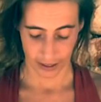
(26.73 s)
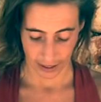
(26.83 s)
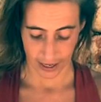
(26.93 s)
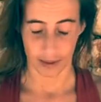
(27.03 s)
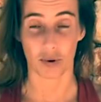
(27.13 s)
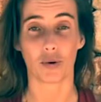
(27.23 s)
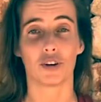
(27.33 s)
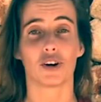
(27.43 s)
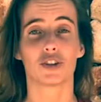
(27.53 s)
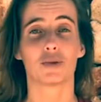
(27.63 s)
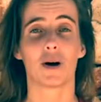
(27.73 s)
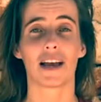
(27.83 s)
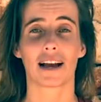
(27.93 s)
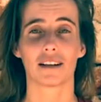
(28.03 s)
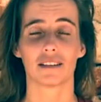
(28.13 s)
In this case, I'm holding on to my
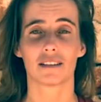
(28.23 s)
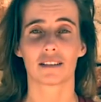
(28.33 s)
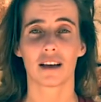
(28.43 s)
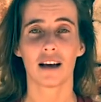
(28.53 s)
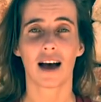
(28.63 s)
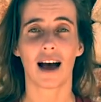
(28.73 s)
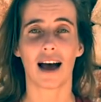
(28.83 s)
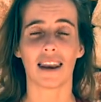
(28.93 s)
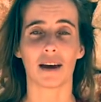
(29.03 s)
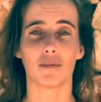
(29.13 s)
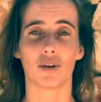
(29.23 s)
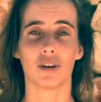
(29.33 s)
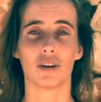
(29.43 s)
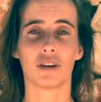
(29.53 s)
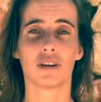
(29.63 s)
ankles, and I'm going
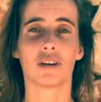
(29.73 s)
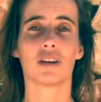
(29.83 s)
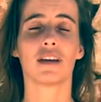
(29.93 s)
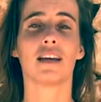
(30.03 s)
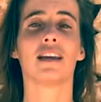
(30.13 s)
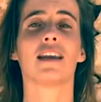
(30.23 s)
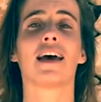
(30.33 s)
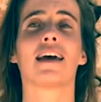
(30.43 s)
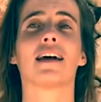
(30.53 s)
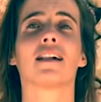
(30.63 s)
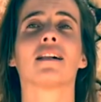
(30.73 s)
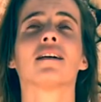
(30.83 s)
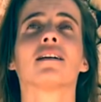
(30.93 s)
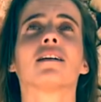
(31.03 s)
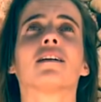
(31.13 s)
to inhale,
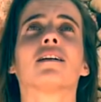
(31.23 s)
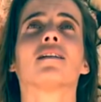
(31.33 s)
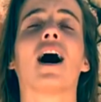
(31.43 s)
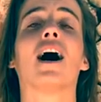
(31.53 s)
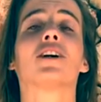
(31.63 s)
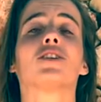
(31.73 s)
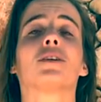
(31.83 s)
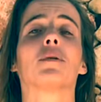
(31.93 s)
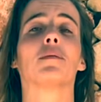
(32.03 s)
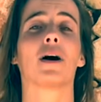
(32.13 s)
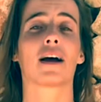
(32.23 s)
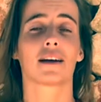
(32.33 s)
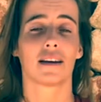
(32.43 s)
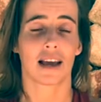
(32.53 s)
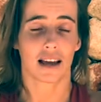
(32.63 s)
arching my
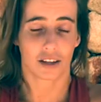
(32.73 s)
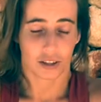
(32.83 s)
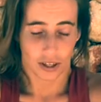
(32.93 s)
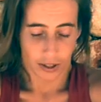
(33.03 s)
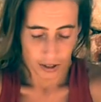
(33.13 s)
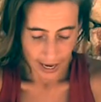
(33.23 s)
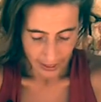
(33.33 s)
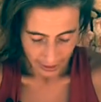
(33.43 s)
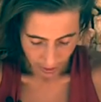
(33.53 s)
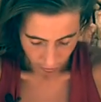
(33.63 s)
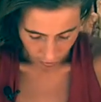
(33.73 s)
back, and exhale, exhale,